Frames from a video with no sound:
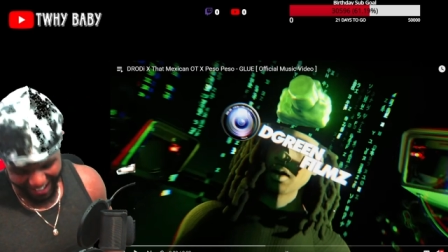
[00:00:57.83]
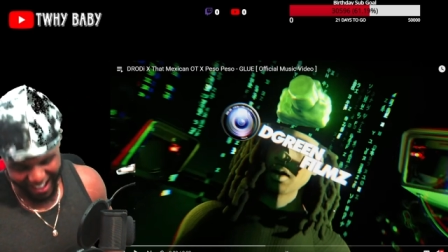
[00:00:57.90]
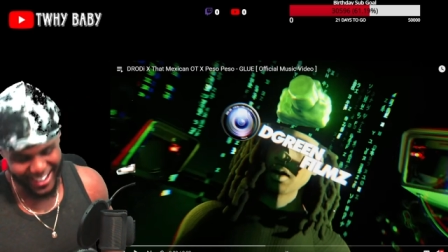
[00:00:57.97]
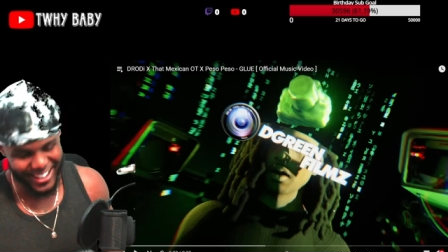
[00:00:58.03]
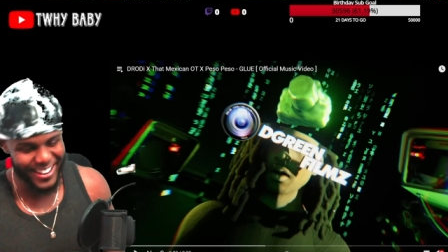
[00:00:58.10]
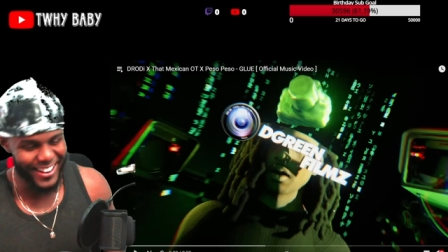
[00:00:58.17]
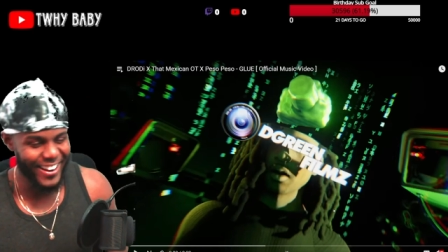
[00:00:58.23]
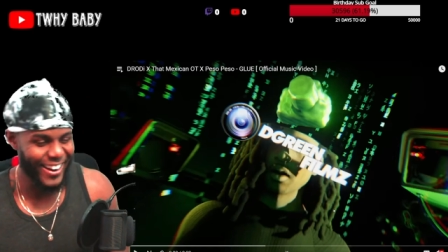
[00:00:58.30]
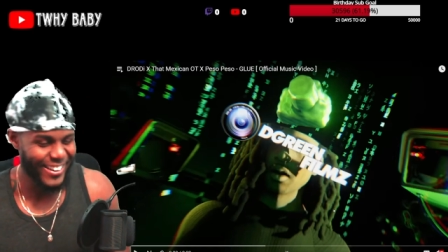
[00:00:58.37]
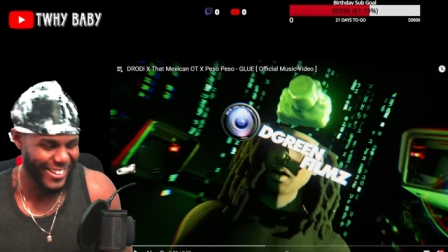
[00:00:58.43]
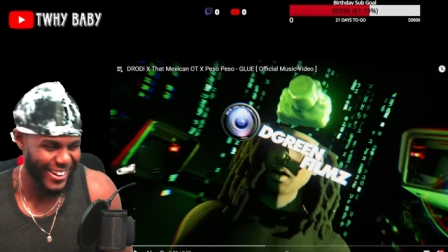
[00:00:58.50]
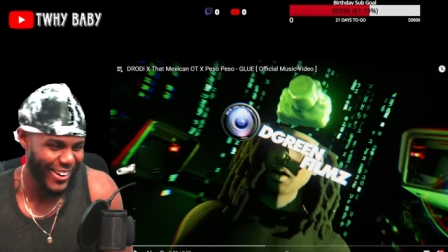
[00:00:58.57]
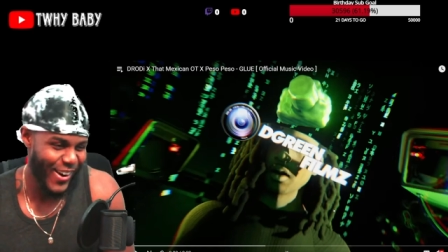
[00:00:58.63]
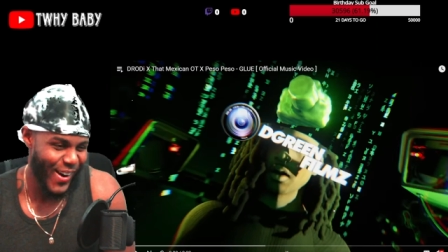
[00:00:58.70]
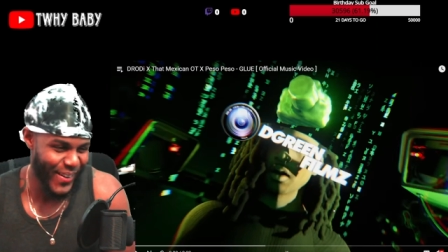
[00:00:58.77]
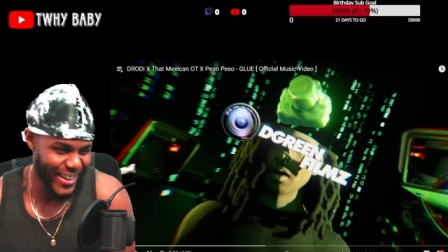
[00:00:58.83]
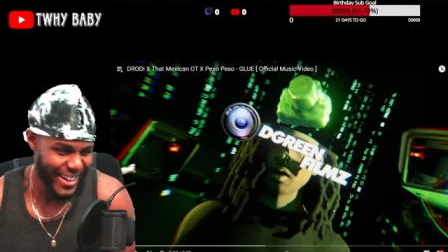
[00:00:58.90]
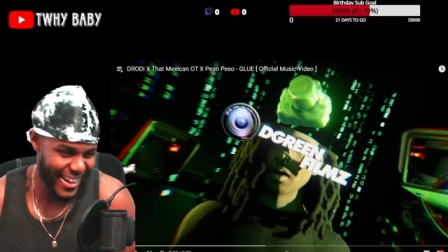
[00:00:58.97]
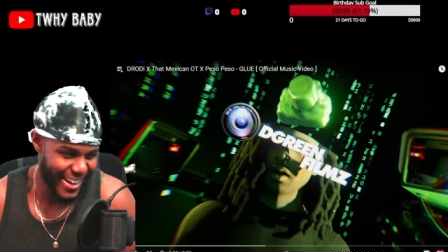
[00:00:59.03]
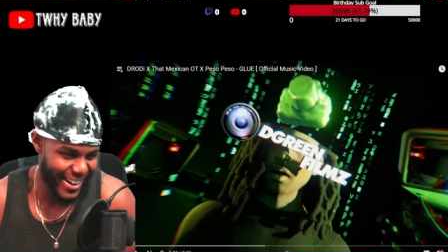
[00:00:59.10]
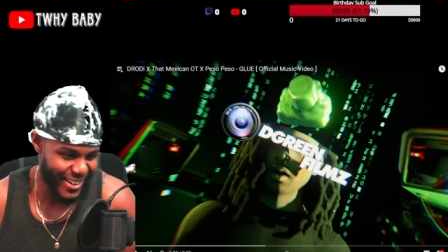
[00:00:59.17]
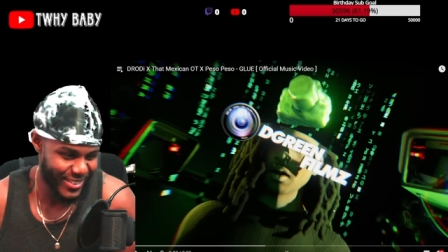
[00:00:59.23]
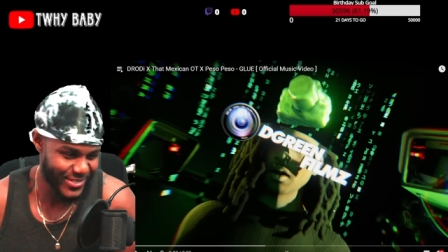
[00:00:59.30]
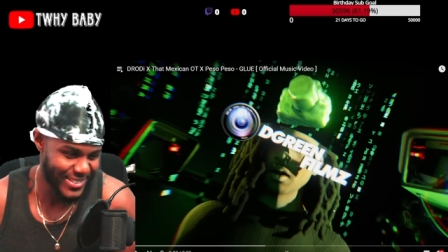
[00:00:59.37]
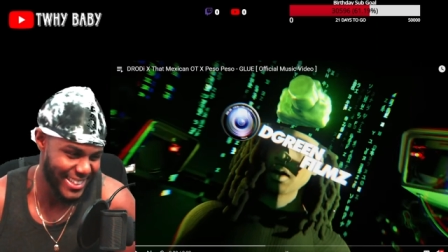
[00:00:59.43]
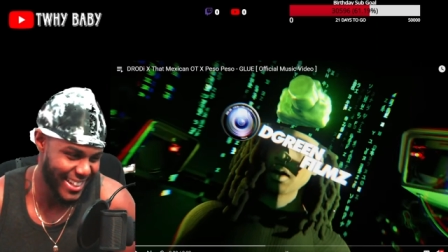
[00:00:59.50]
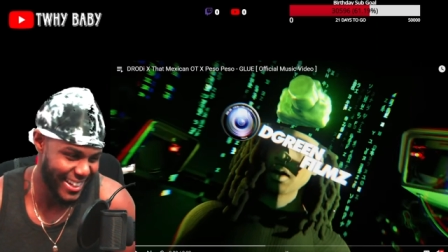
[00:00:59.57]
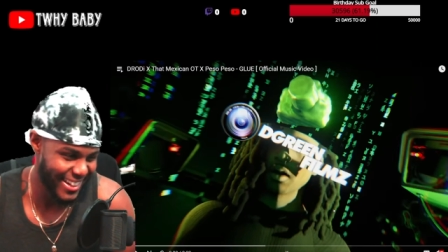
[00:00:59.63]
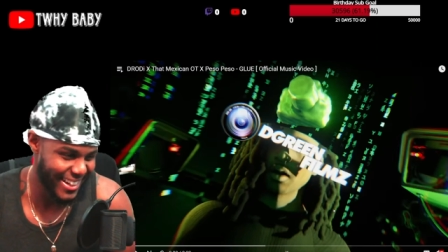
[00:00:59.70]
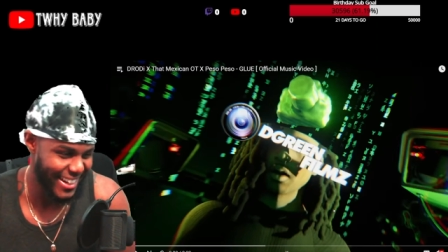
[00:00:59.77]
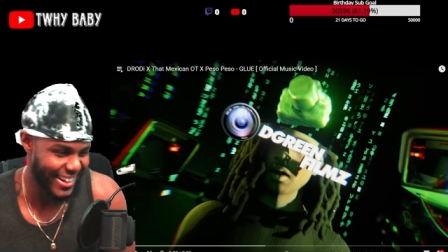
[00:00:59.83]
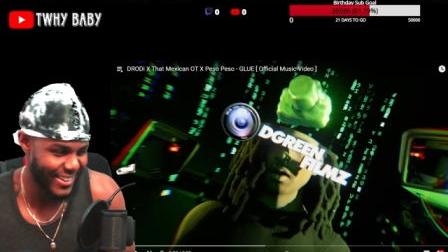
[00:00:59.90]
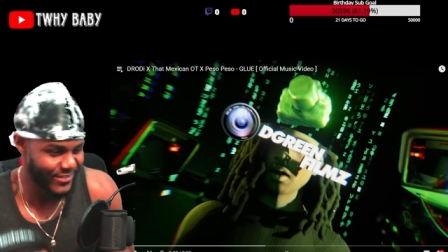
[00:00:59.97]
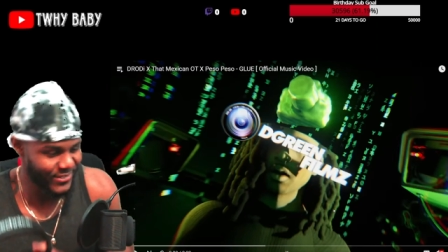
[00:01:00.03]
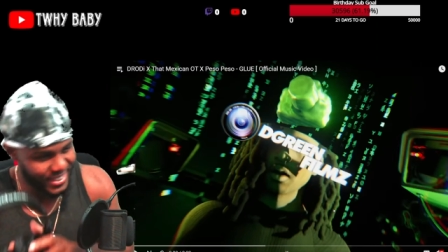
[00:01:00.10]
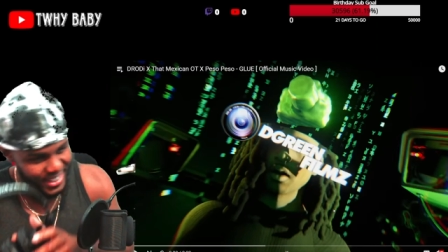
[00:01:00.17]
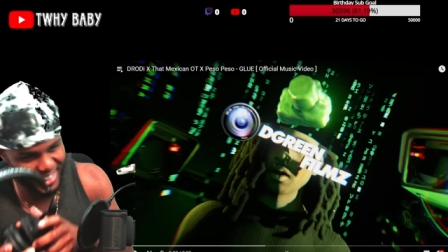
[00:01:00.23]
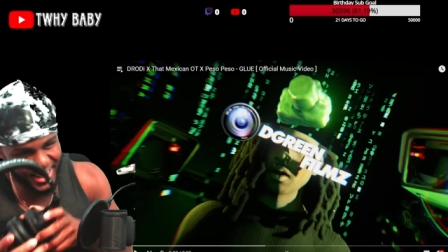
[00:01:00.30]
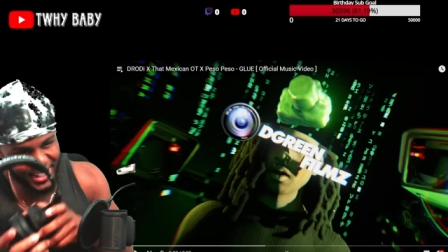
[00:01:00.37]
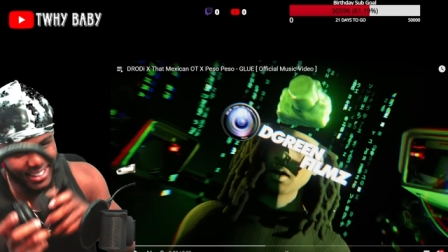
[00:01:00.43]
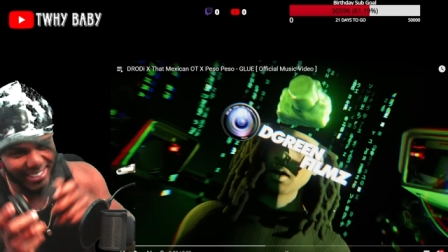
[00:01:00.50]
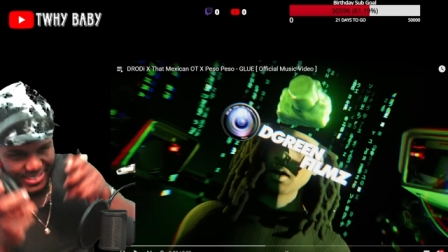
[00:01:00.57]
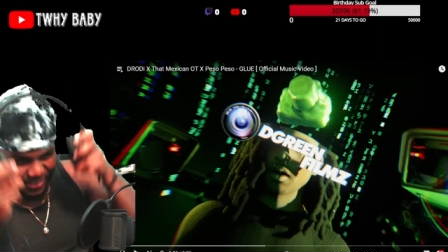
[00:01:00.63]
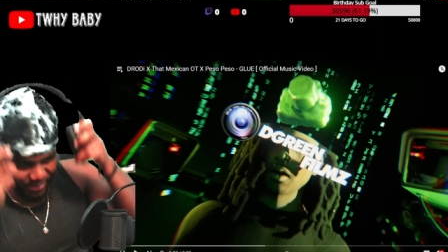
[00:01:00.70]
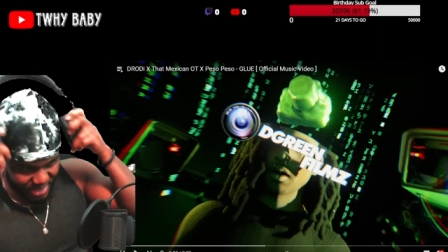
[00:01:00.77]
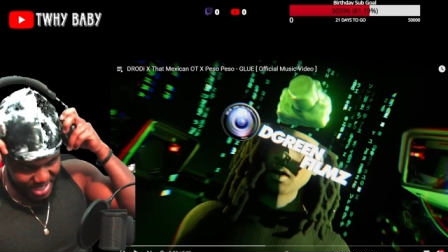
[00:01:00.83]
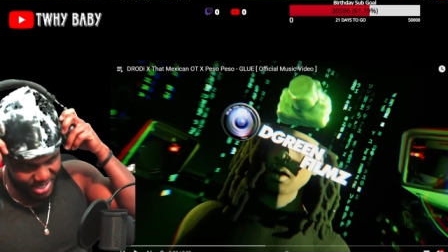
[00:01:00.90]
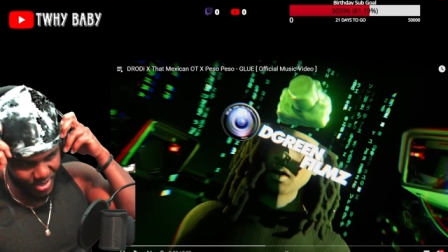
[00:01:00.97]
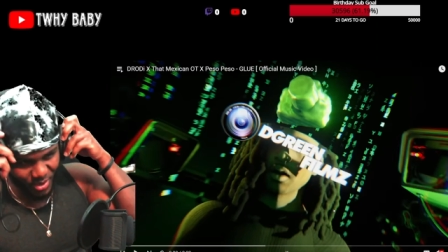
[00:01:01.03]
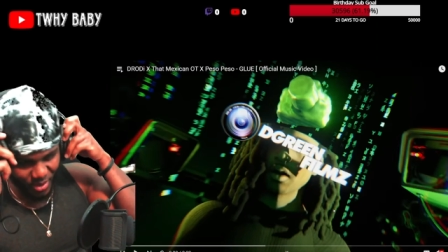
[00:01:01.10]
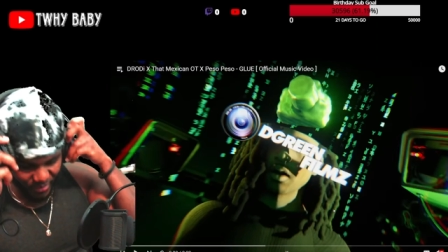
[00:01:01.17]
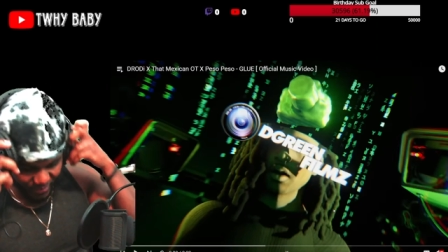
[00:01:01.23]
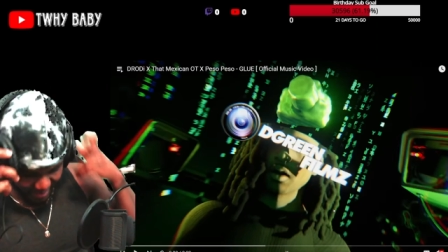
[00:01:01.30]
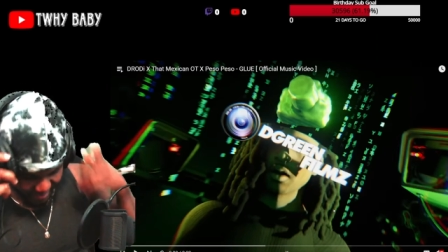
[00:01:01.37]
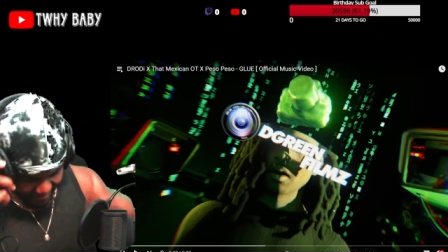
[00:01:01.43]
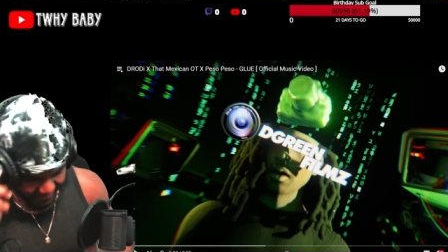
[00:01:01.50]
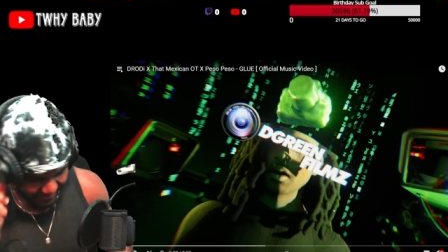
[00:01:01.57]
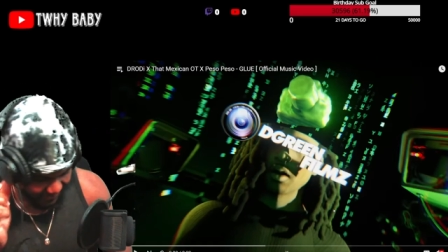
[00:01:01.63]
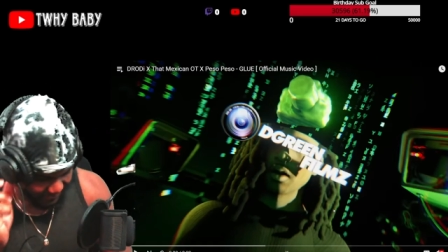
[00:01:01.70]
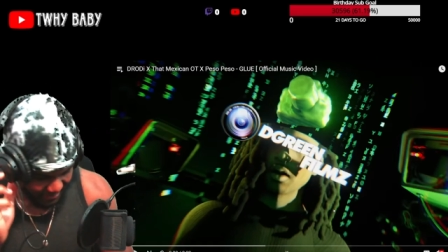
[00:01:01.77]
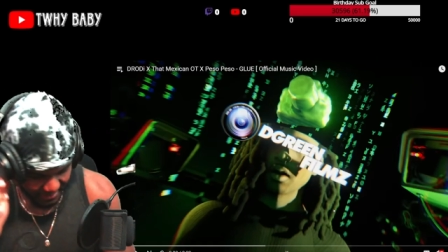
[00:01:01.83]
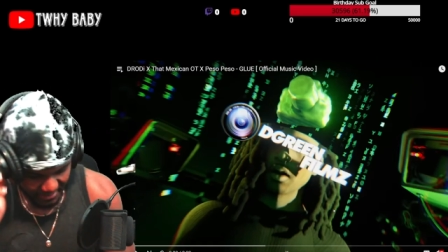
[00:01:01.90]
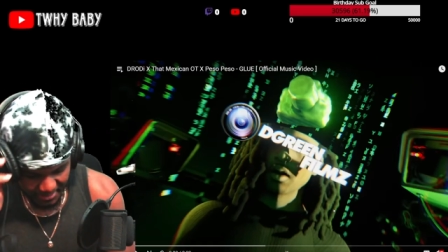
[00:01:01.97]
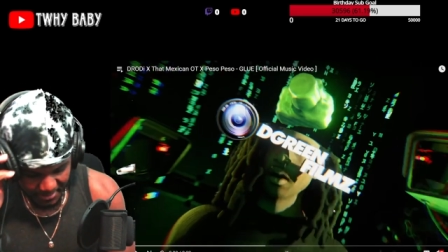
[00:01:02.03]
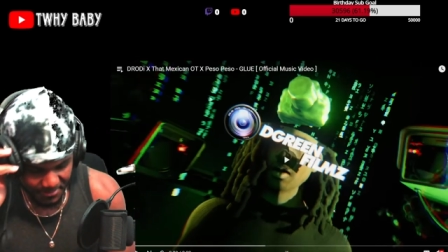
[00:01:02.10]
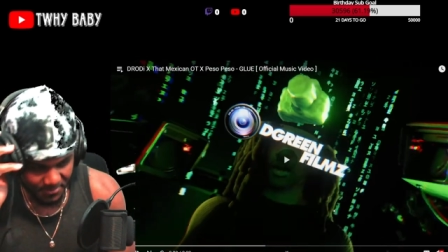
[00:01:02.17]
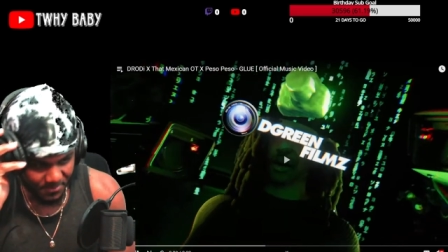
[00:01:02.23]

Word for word: I can I can already hear them saying that. But uh, let's jump into it, man.